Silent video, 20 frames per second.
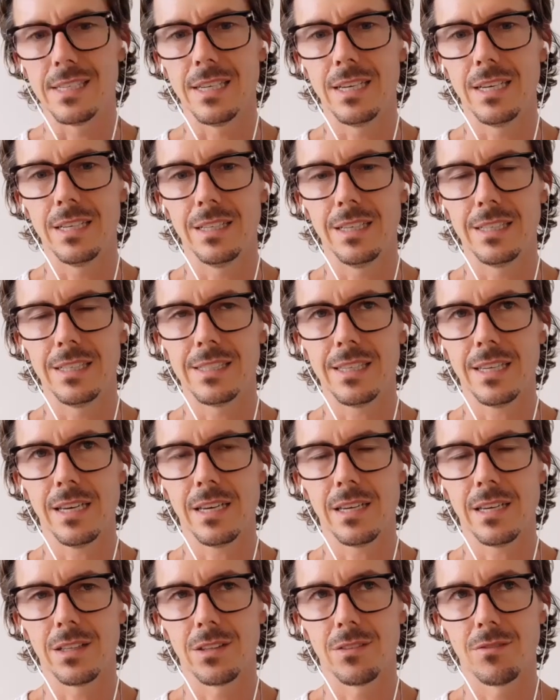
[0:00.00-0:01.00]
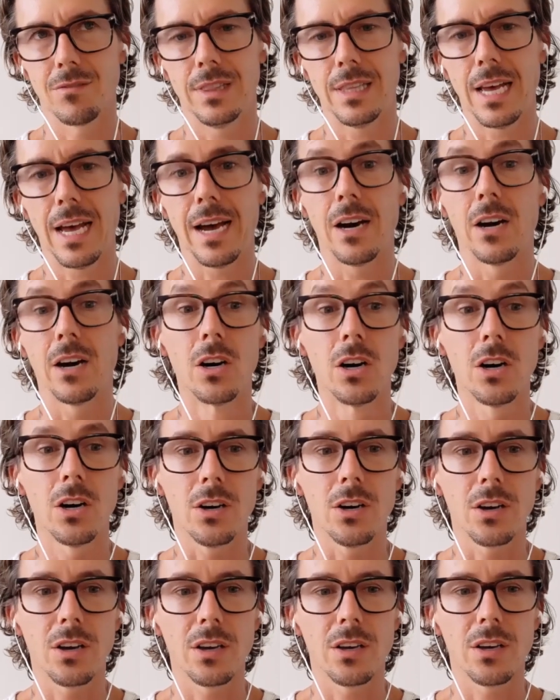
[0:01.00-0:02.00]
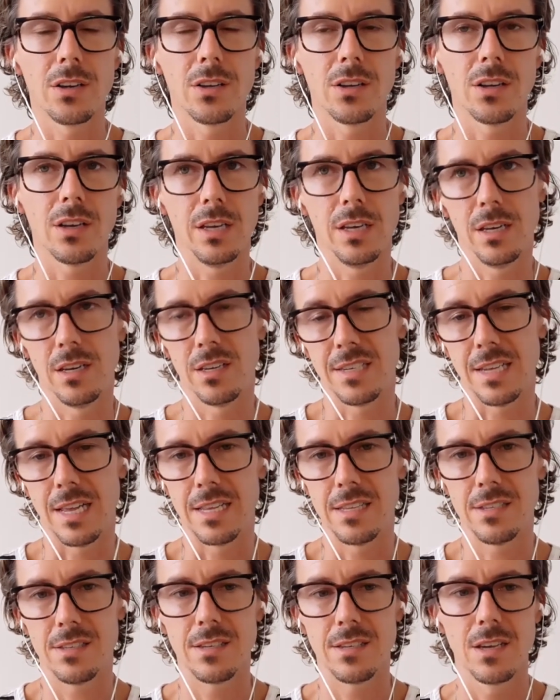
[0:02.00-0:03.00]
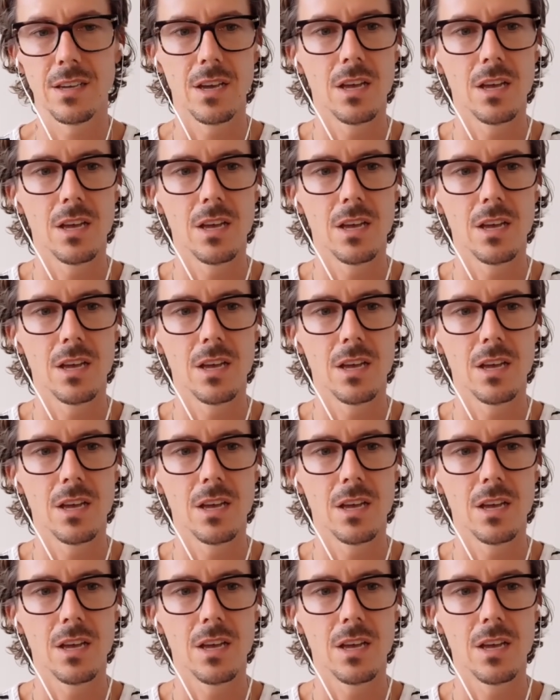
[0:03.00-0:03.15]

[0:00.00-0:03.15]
And it's like that hook, in a sense,